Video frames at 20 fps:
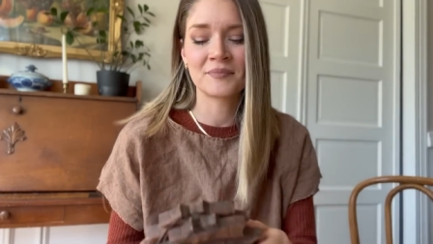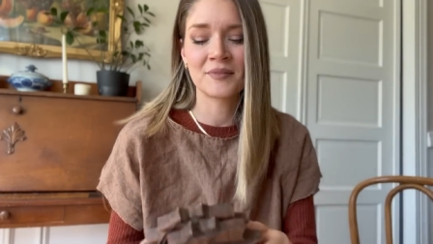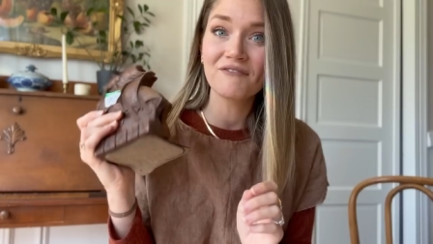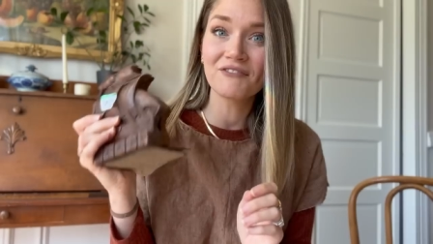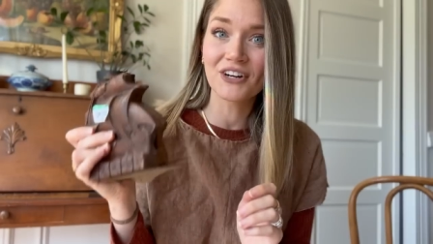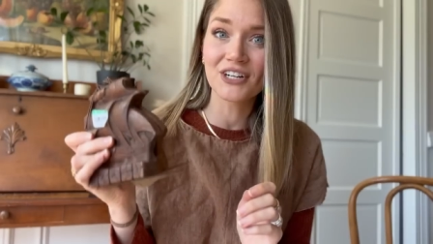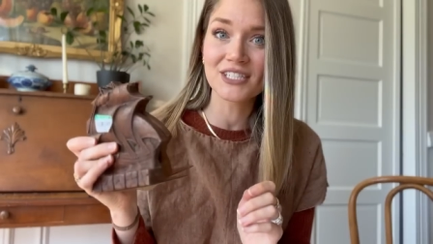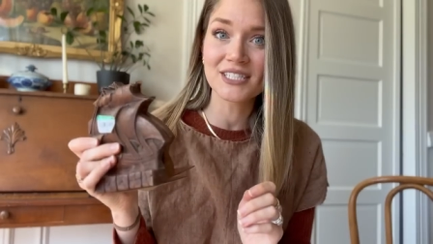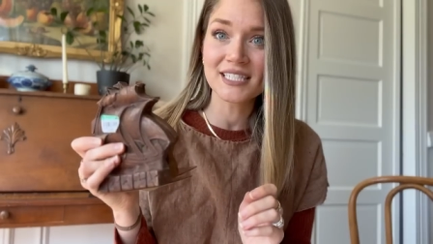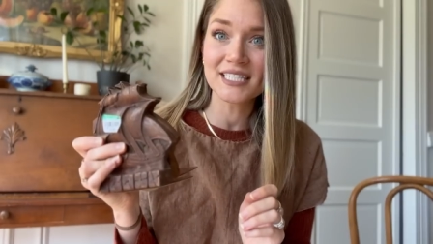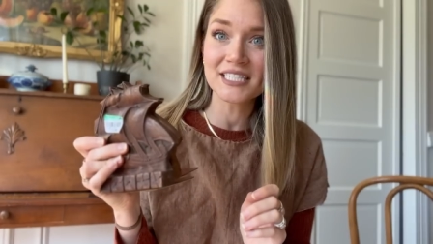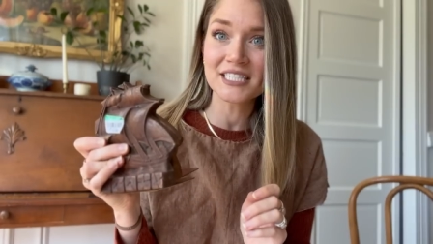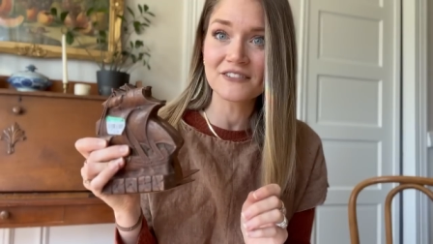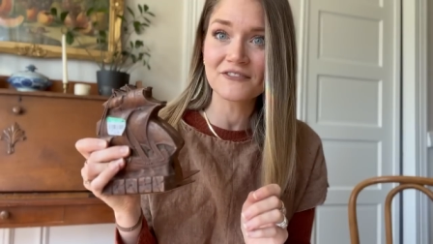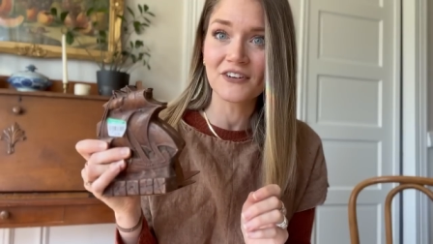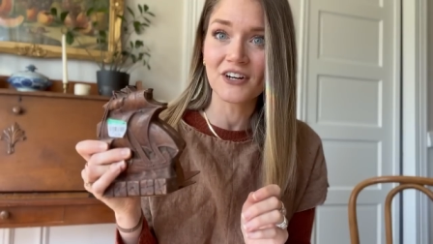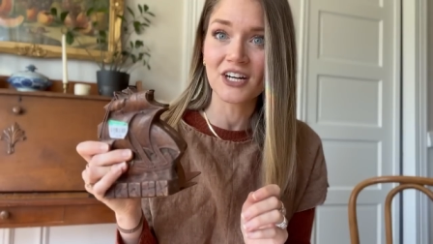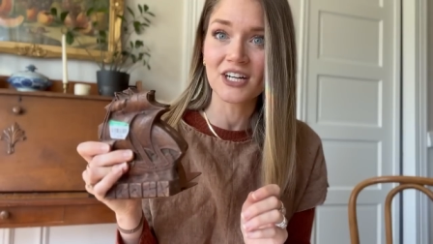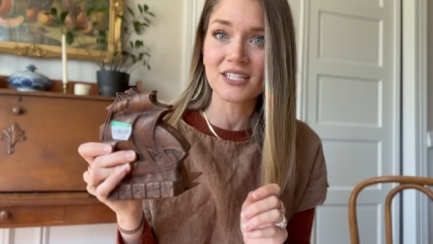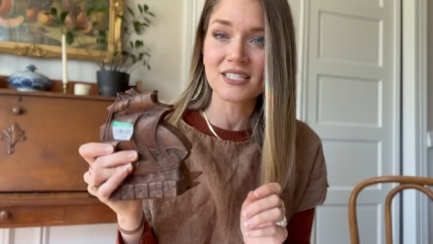First things
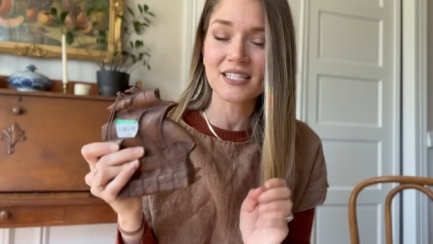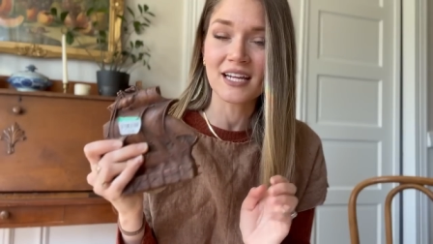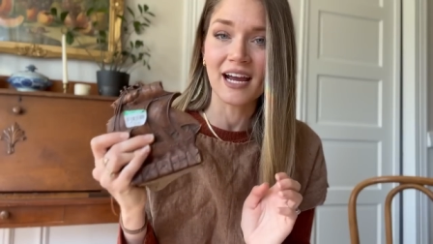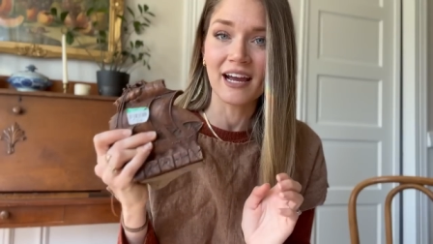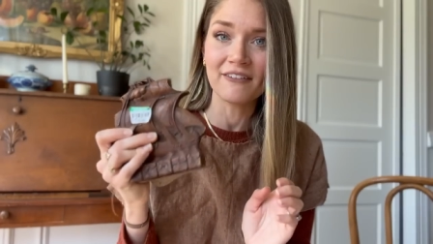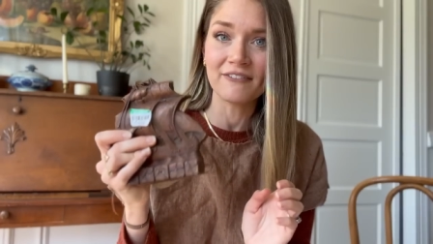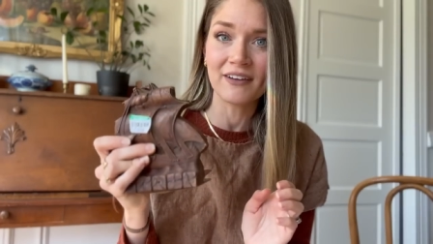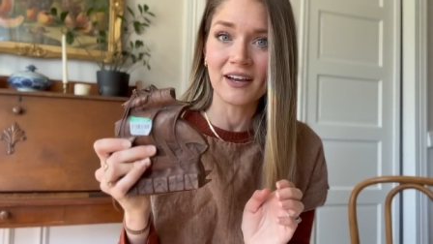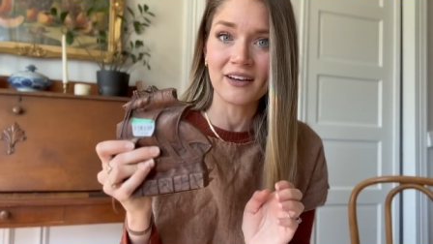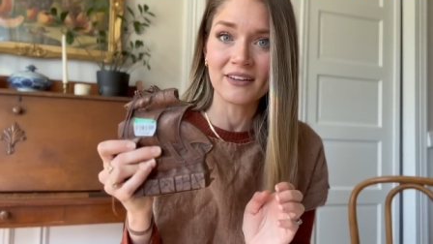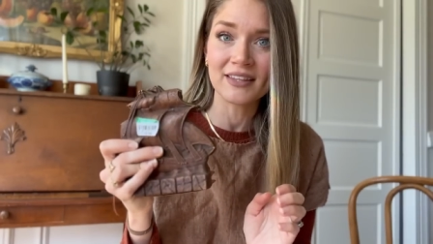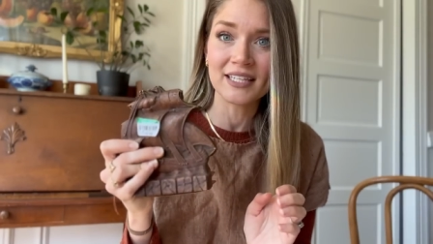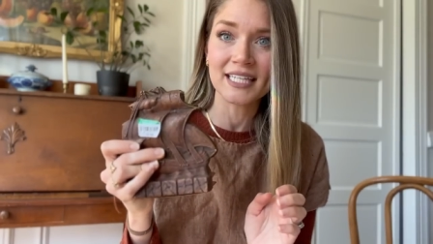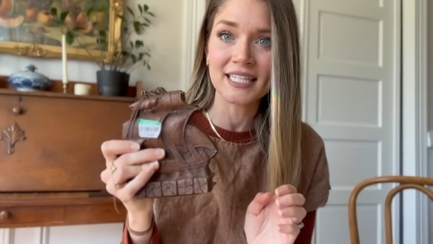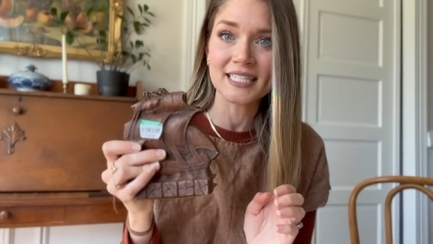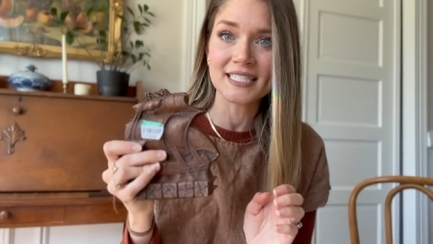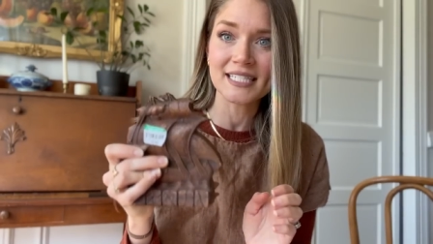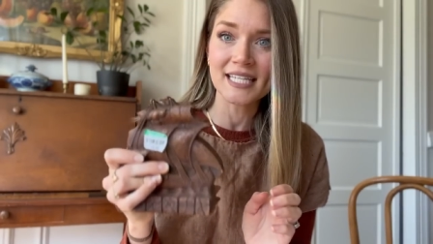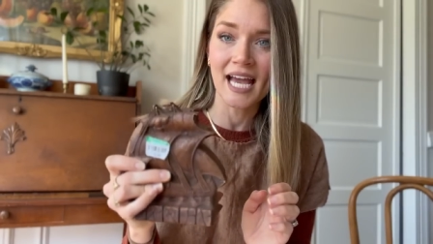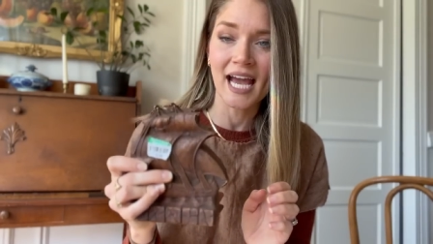first, I found
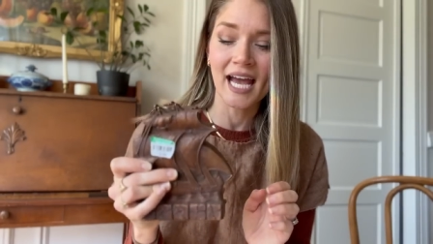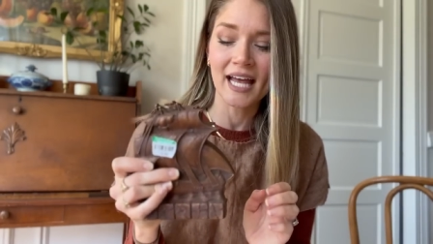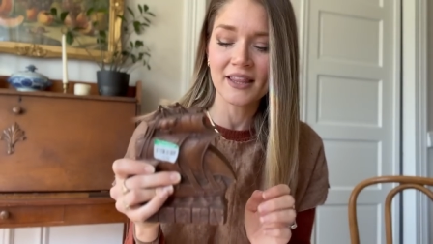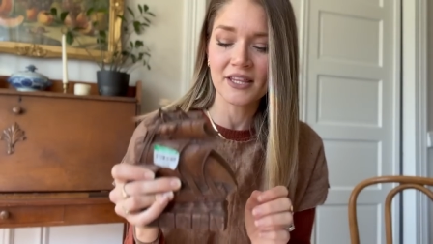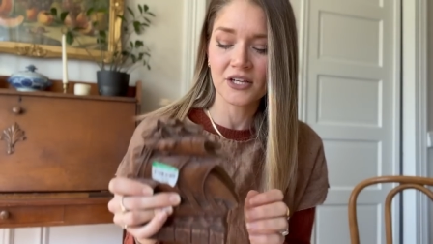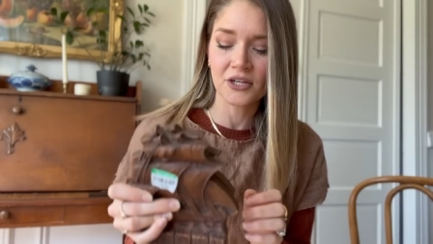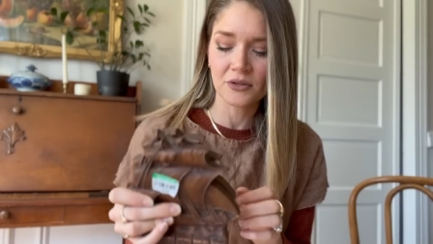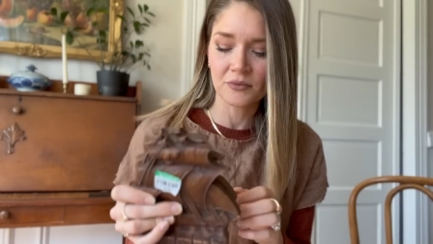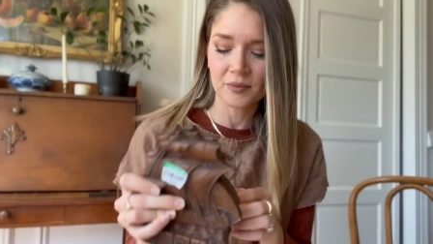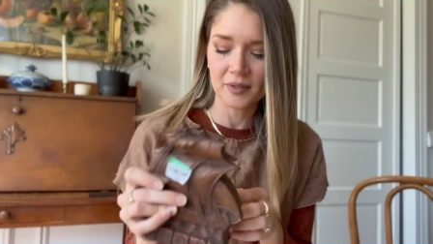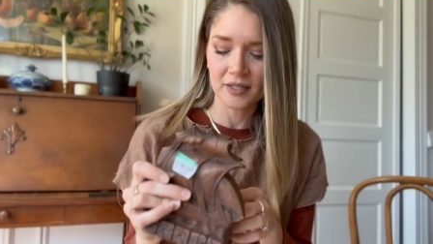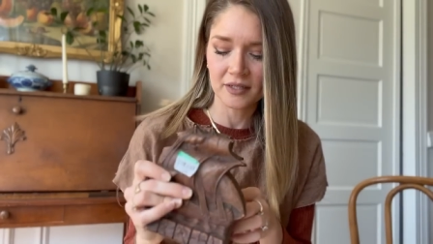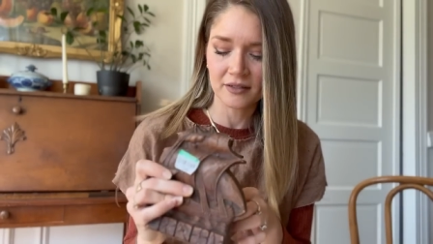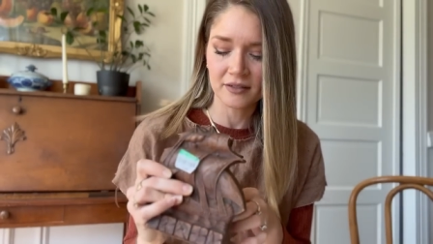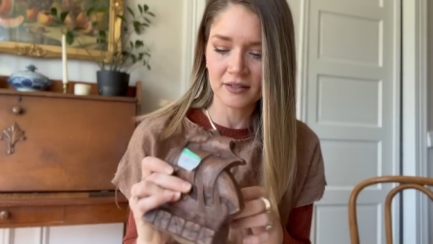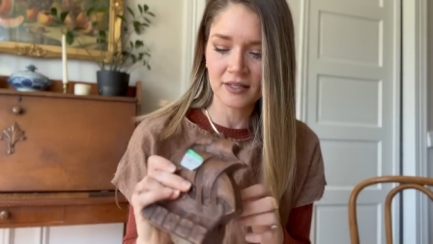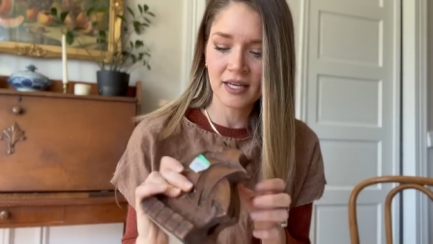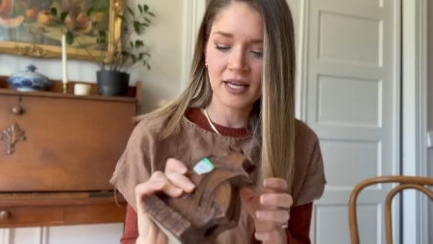these at the Goodwill.